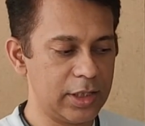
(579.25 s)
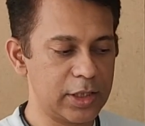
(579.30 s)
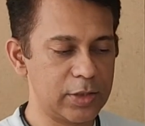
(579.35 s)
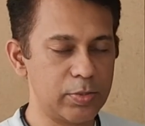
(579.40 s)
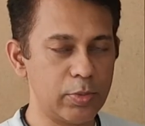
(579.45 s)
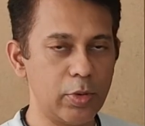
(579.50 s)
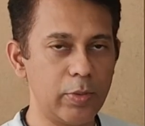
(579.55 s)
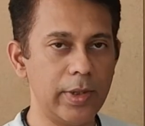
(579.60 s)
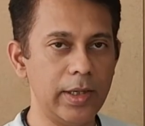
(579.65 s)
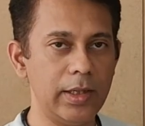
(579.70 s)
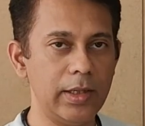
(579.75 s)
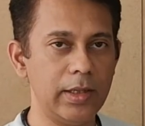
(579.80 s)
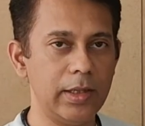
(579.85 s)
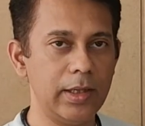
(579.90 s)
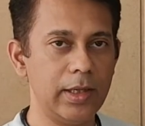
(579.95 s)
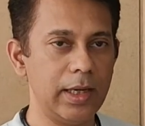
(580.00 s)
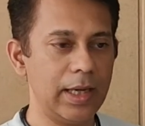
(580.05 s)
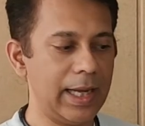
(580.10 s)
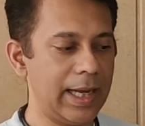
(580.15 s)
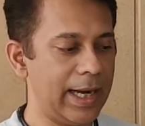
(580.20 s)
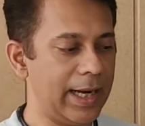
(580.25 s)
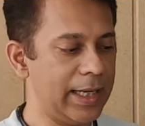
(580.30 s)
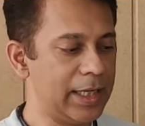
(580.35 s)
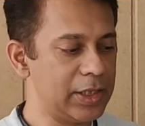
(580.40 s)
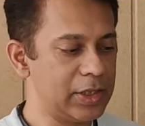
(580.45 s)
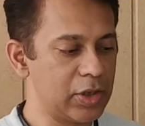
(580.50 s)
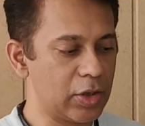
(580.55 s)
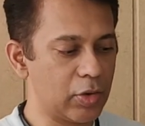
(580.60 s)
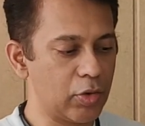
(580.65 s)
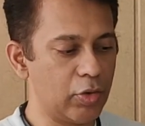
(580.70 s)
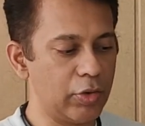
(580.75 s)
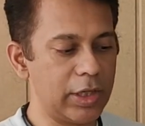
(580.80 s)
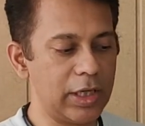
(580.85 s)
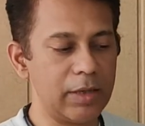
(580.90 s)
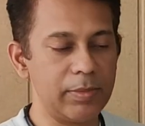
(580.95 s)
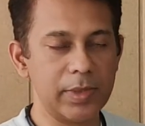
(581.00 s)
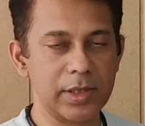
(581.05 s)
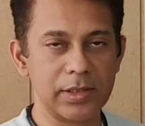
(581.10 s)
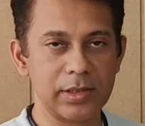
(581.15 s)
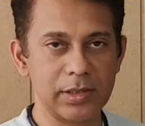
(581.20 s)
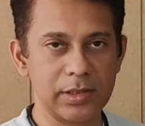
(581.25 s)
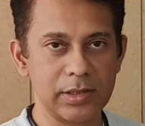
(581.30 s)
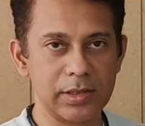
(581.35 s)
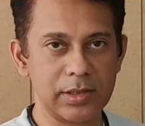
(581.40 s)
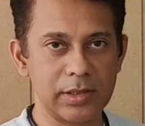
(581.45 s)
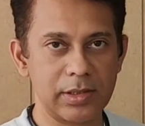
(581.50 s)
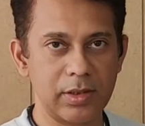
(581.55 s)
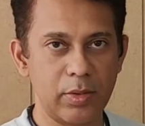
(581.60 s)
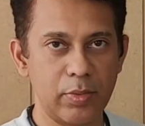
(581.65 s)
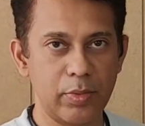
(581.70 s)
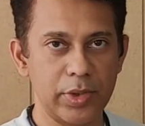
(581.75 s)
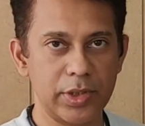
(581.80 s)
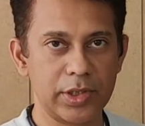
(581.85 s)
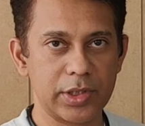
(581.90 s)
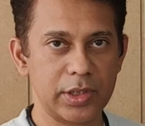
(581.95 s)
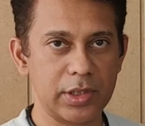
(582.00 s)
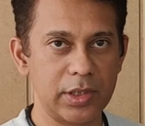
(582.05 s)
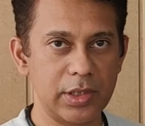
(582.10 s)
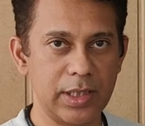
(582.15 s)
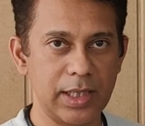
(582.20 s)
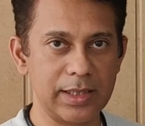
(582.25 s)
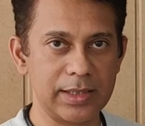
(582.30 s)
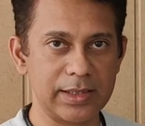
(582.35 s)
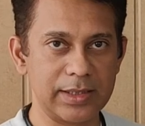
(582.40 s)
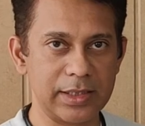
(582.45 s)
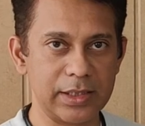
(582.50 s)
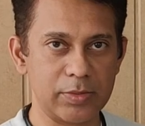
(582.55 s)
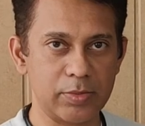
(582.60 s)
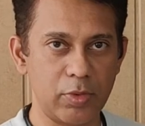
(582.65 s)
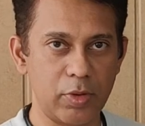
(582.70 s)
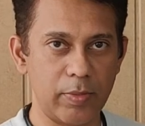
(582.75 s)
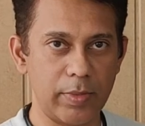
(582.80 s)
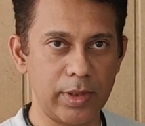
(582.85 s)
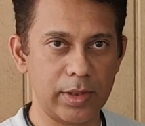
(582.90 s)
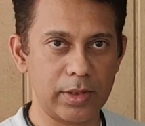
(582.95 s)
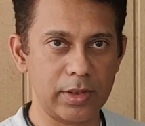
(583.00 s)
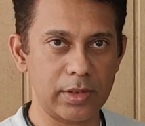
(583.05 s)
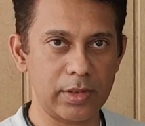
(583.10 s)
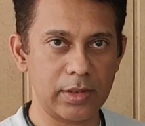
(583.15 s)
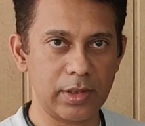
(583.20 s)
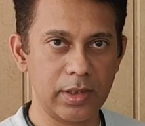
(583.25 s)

this movement, it is the gluteal muscles which does this movement.